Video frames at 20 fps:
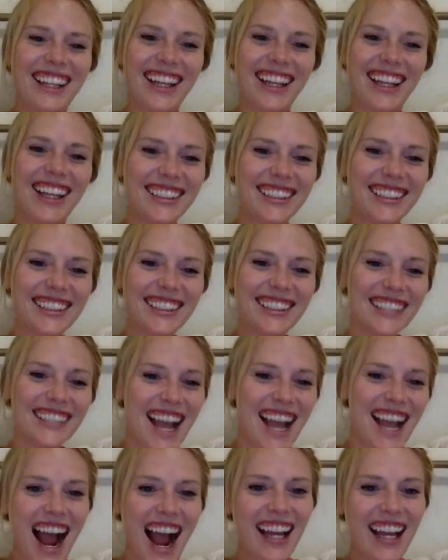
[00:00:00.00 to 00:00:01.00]
I,
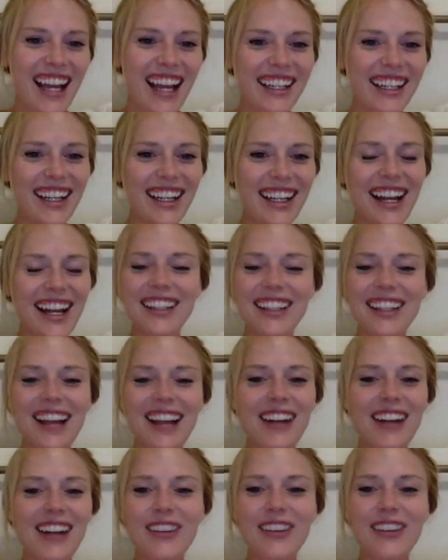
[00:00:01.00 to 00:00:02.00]
I,
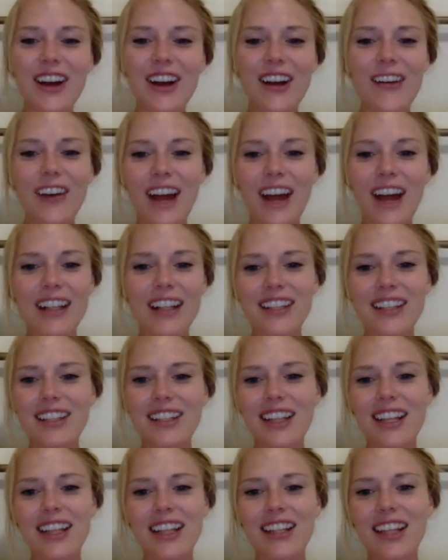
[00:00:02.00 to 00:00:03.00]
I don't know. I
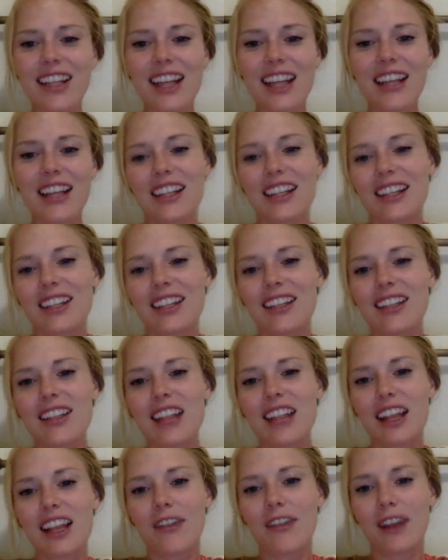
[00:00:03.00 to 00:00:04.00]
just it it is
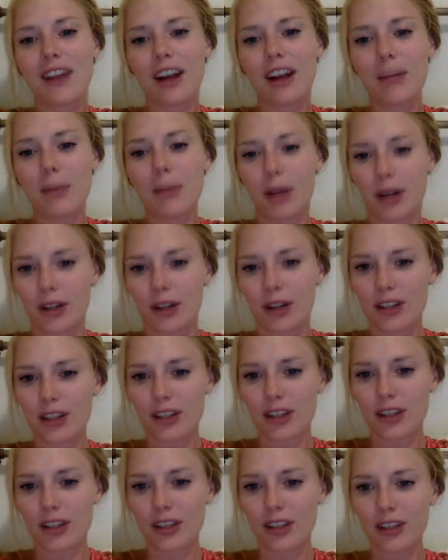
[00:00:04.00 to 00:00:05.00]
like very
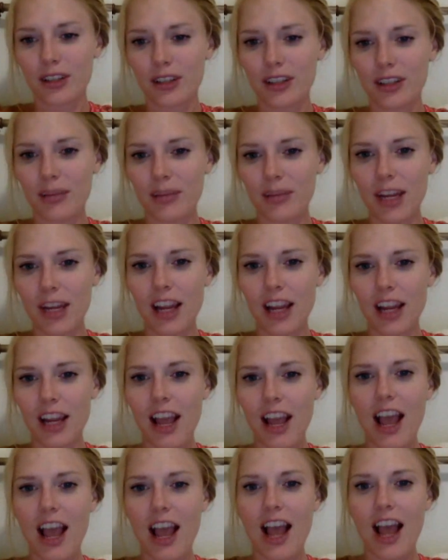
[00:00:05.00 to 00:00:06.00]
personal to me.
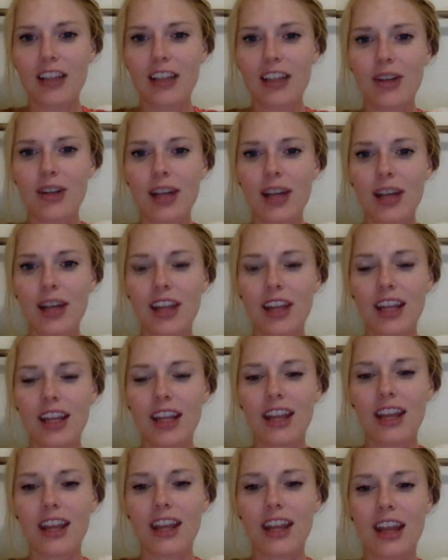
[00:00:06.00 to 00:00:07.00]
And mm-hmm. so I think
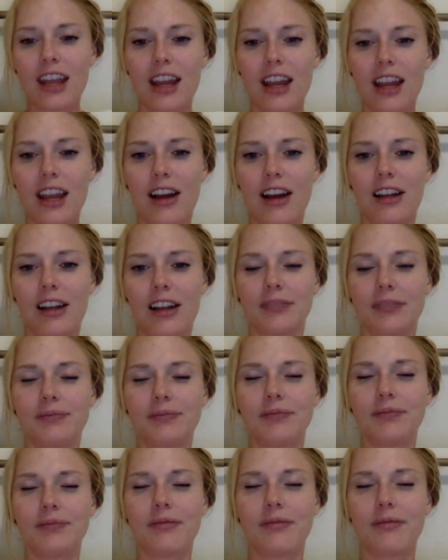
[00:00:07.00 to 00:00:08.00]
that um
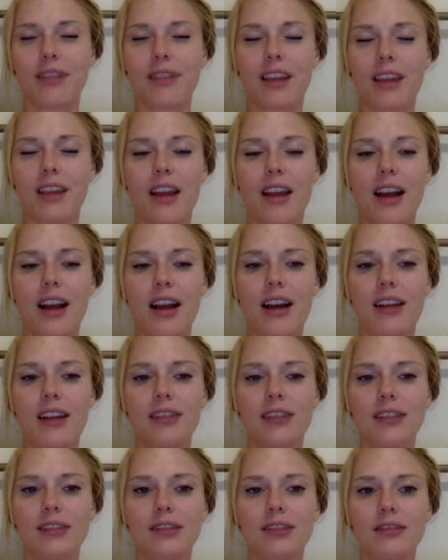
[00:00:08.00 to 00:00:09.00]

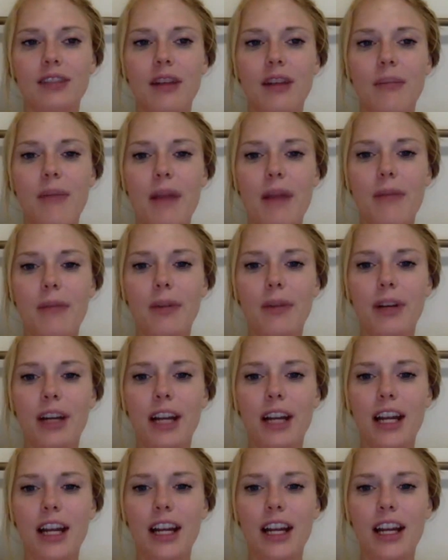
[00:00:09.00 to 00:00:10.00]

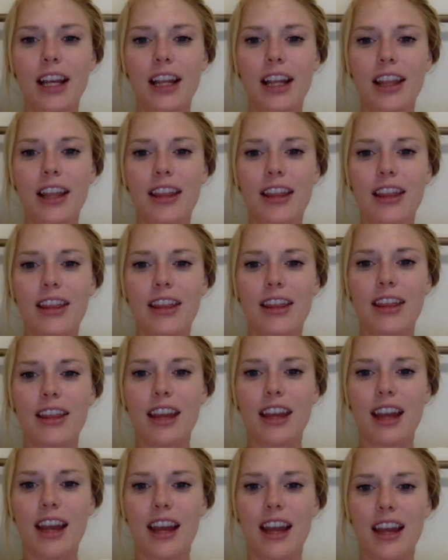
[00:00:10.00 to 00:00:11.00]
remembering
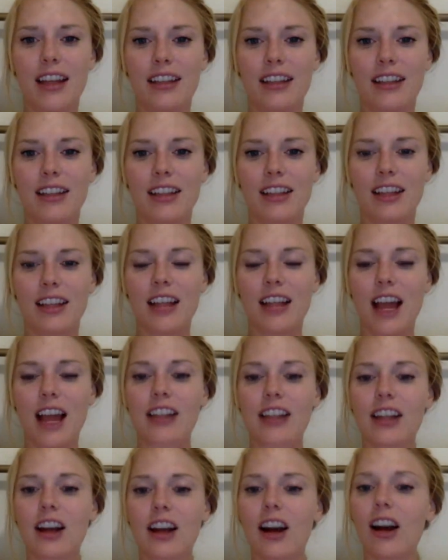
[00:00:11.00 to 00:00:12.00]
that the
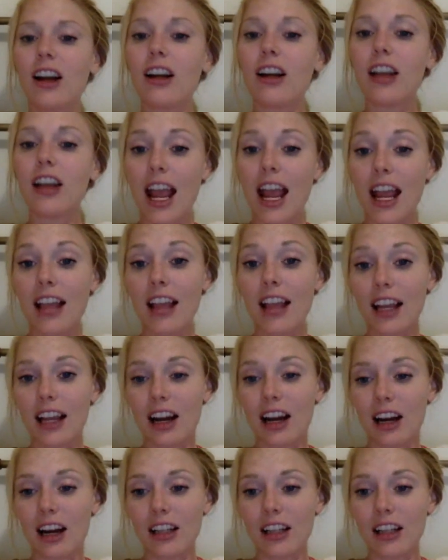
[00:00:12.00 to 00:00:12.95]
attacks aren't a like aren't